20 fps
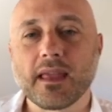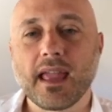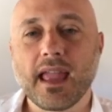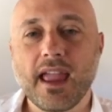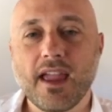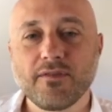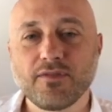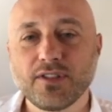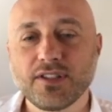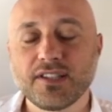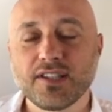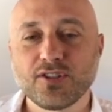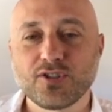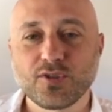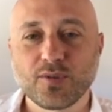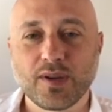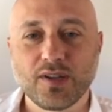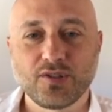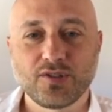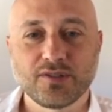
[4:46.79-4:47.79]
Every
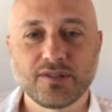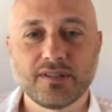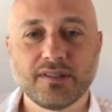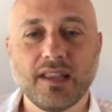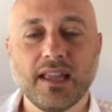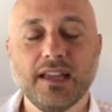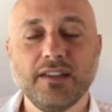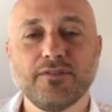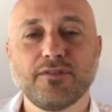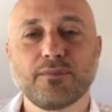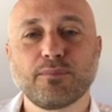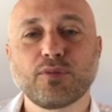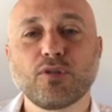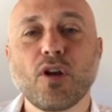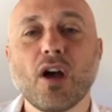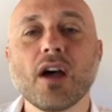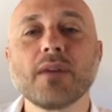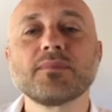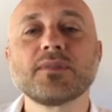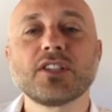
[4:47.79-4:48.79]
situation in life
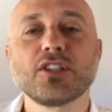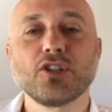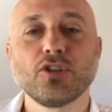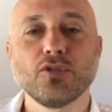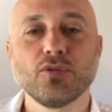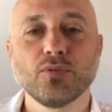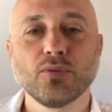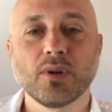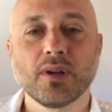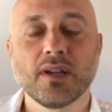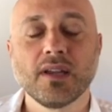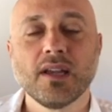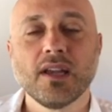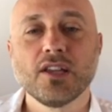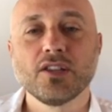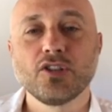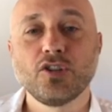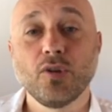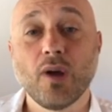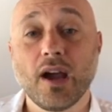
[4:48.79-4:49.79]
prompts you
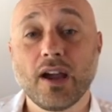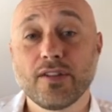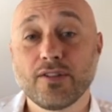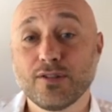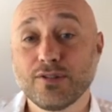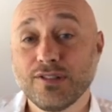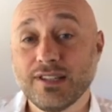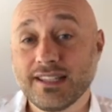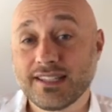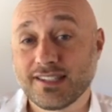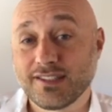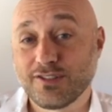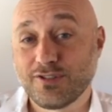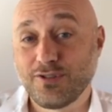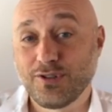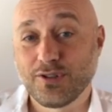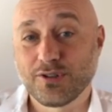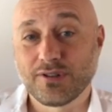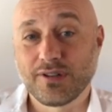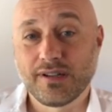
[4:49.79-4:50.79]
to either listen to
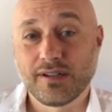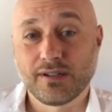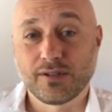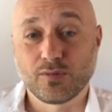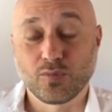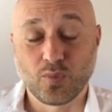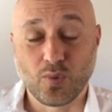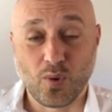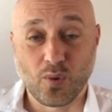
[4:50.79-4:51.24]
your inner